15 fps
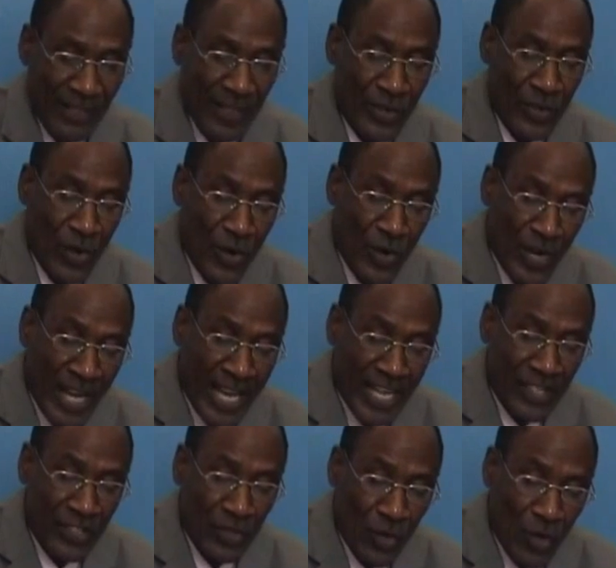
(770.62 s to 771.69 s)

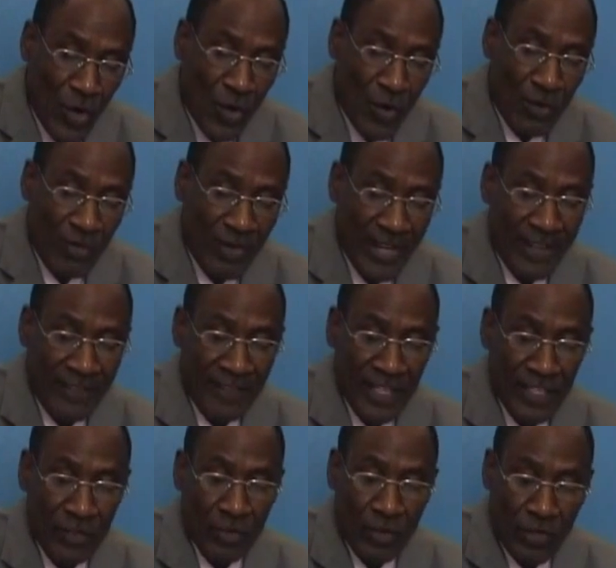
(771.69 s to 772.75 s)
Recognize all
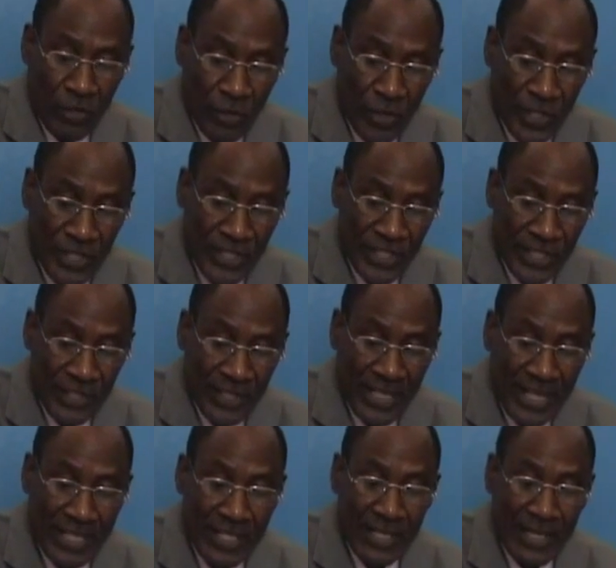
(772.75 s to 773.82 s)
relevant
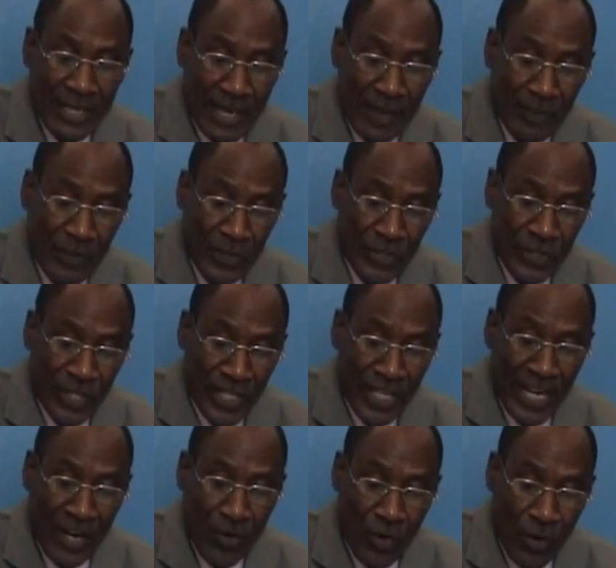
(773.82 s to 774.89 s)
authorities established
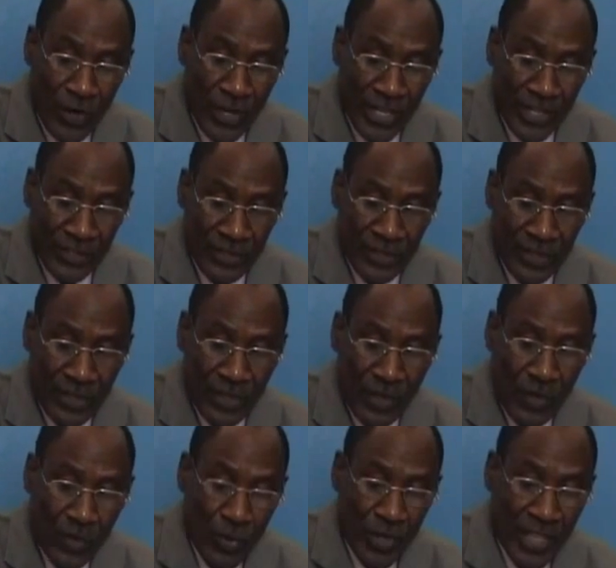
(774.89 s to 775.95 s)
in accordance
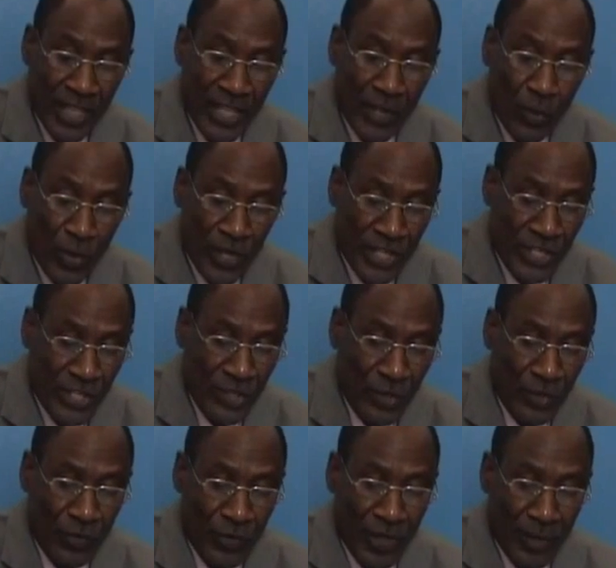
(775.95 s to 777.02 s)
with the wish
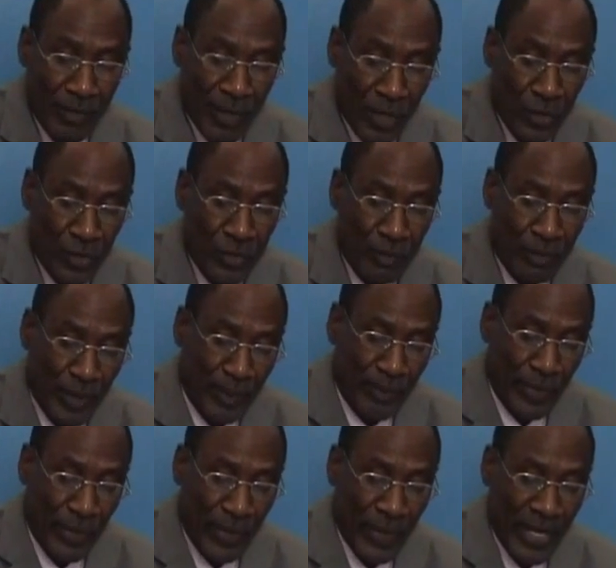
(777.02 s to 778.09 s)
of the Barotse
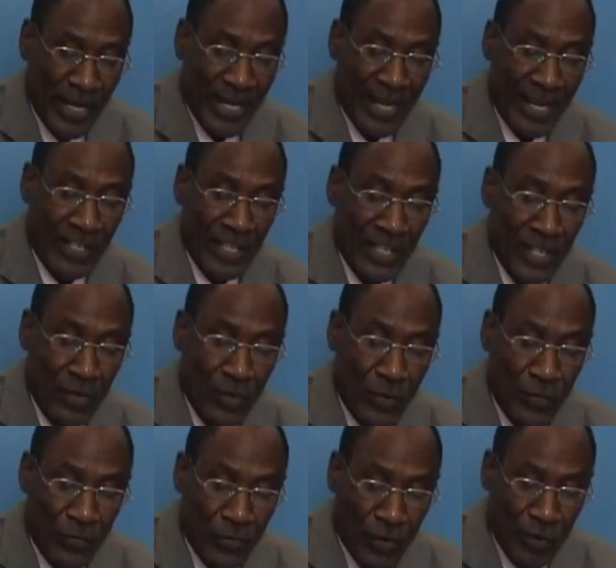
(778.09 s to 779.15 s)
people and in
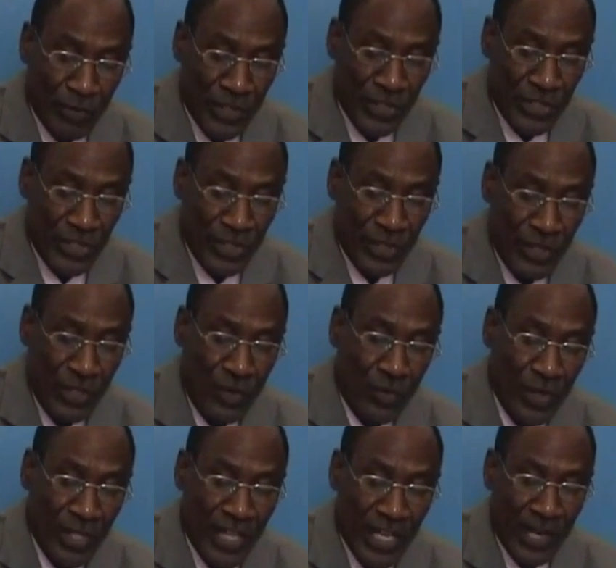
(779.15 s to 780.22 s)
conformity
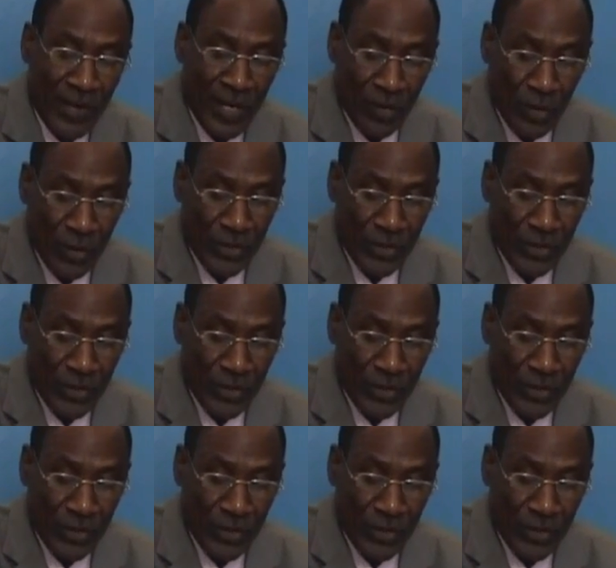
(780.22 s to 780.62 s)
with our